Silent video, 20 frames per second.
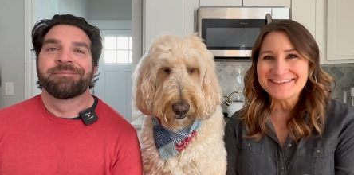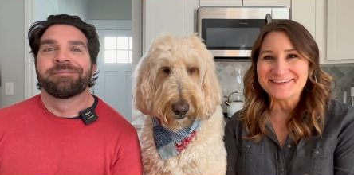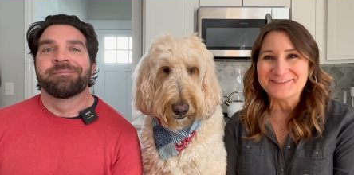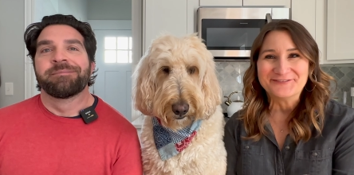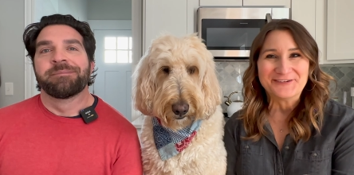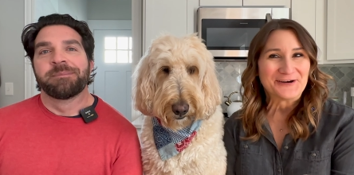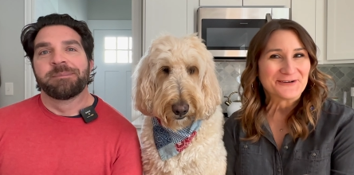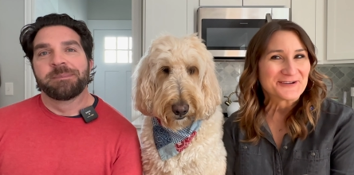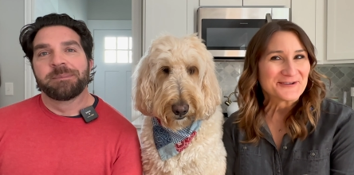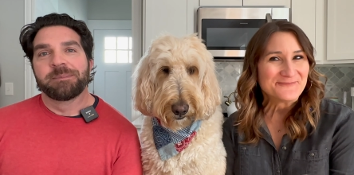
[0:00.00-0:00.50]
Speaker 1: and
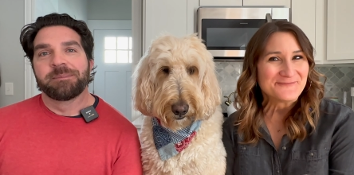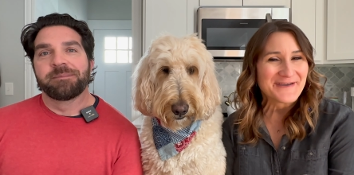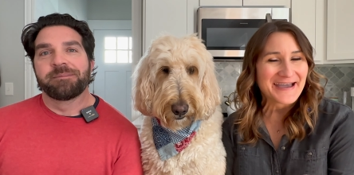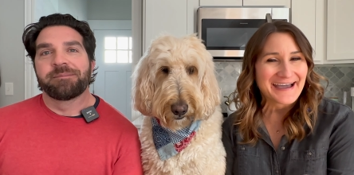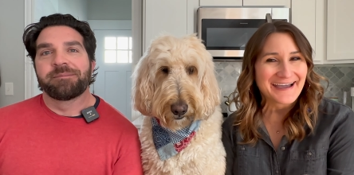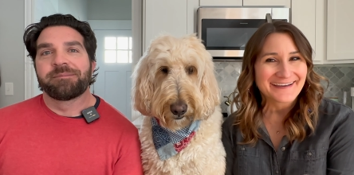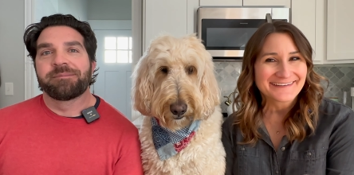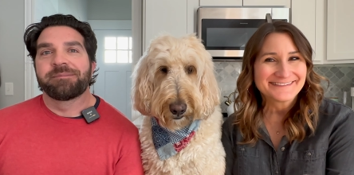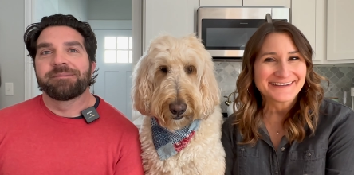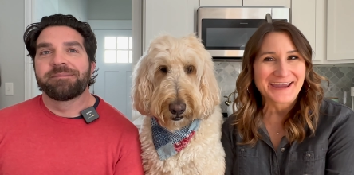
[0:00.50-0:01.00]
welcome
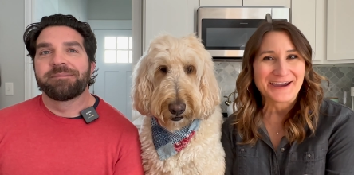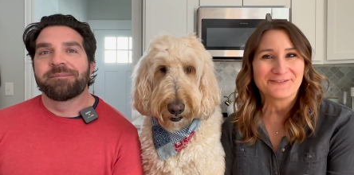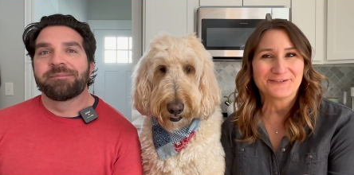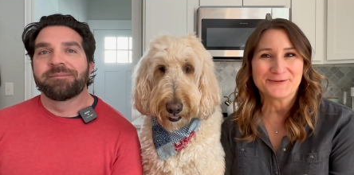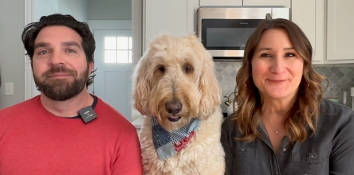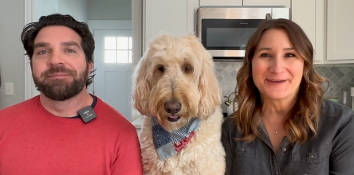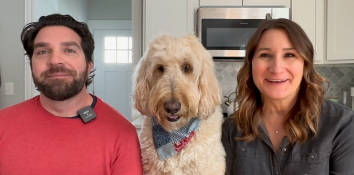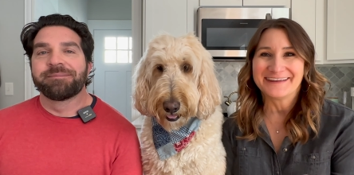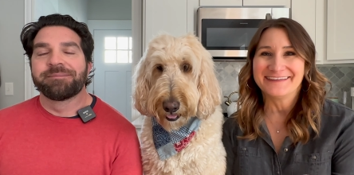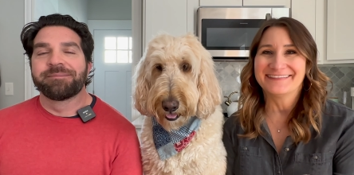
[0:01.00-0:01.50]
back to
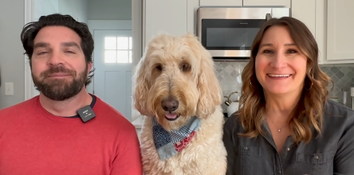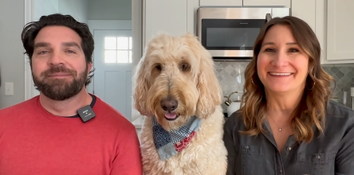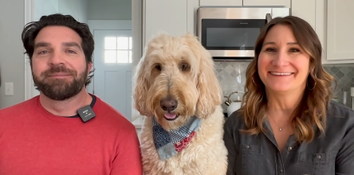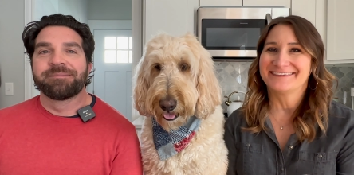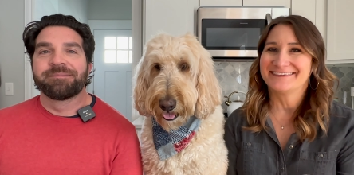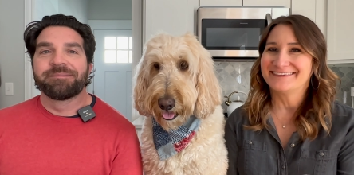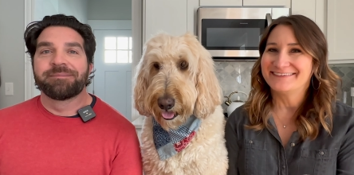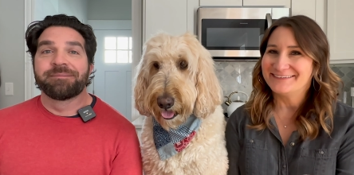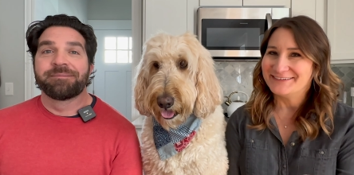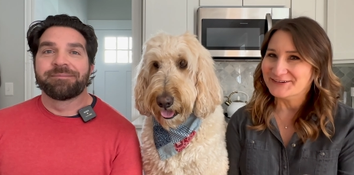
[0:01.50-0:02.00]
everybody that's
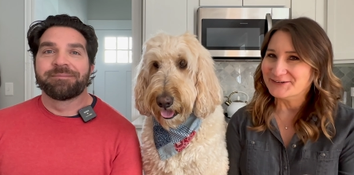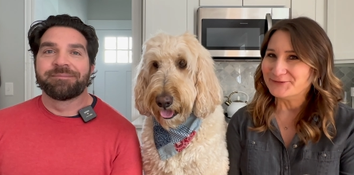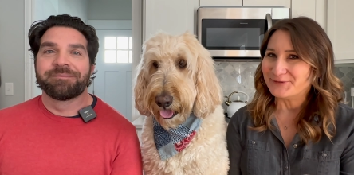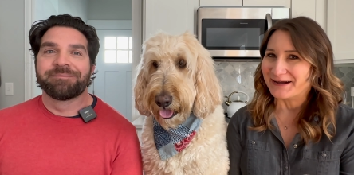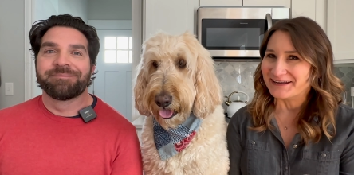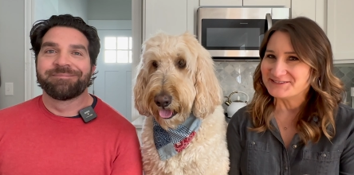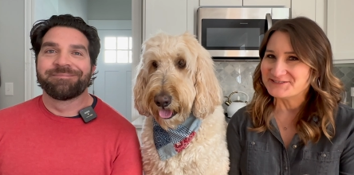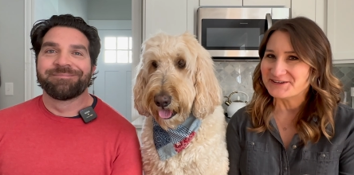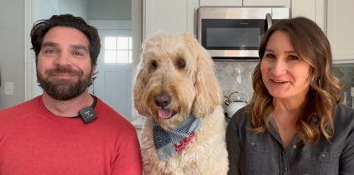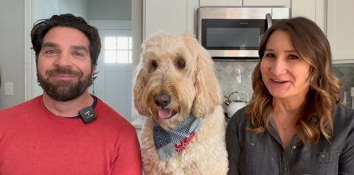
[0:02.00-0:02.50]
still
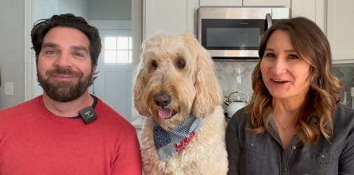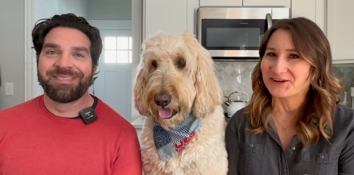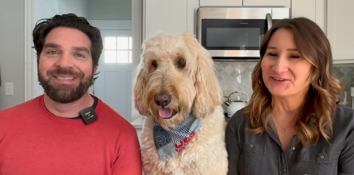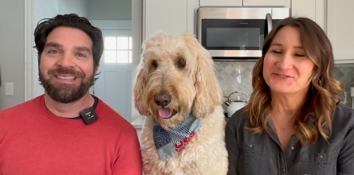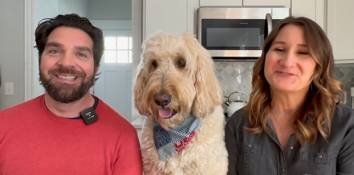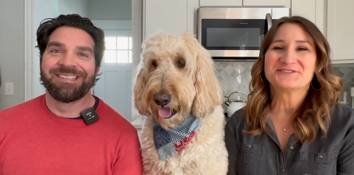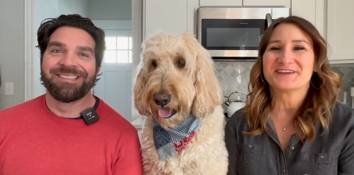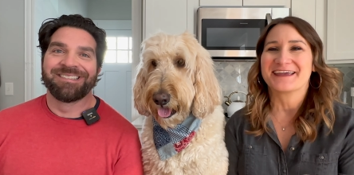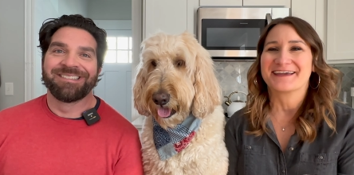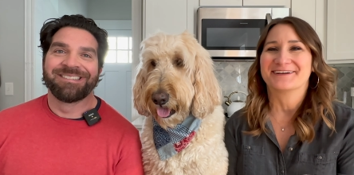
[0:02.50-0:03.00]
watching our
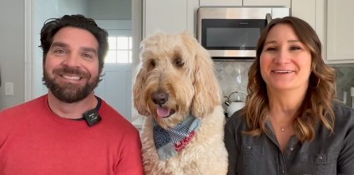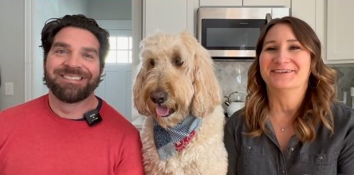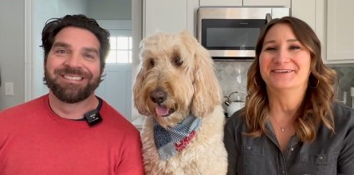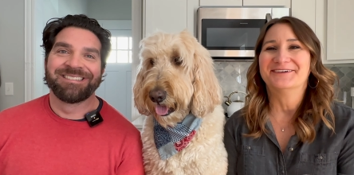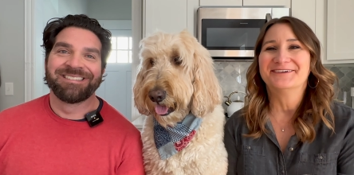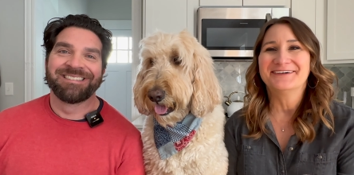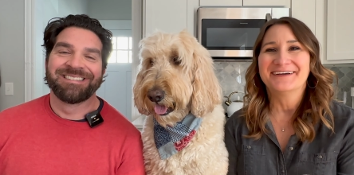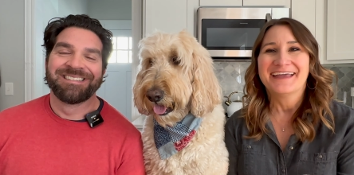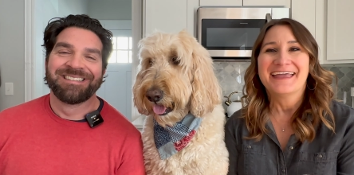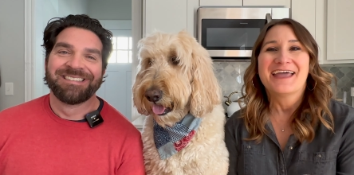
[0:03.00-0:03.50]
channel.